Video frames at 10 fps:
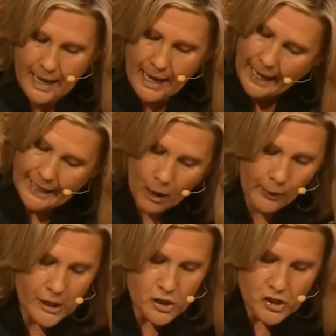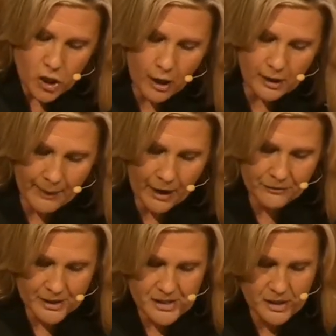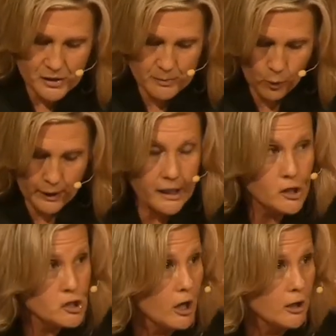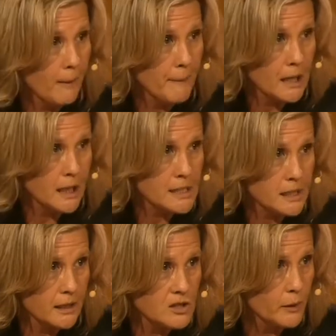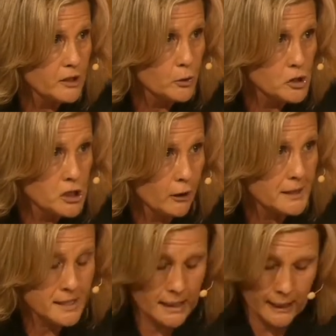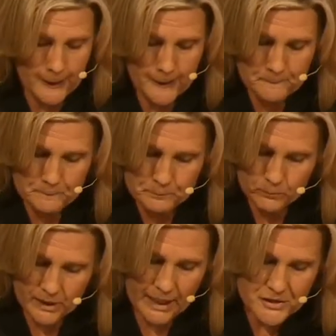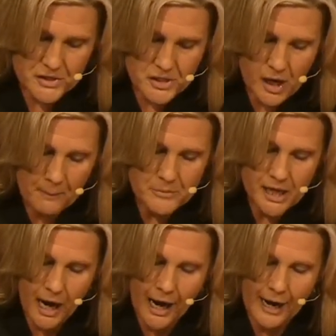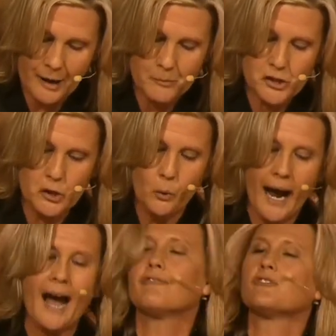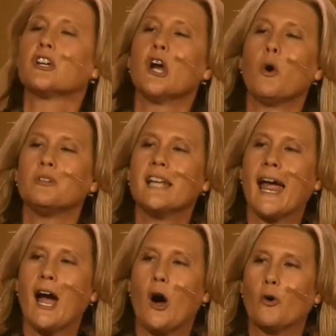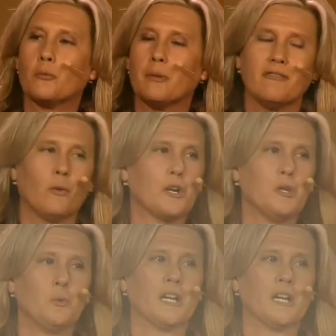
And I want to just talk about this this morning because y'all are my cousins. We do share a city. Is sometimes you have to go down before you can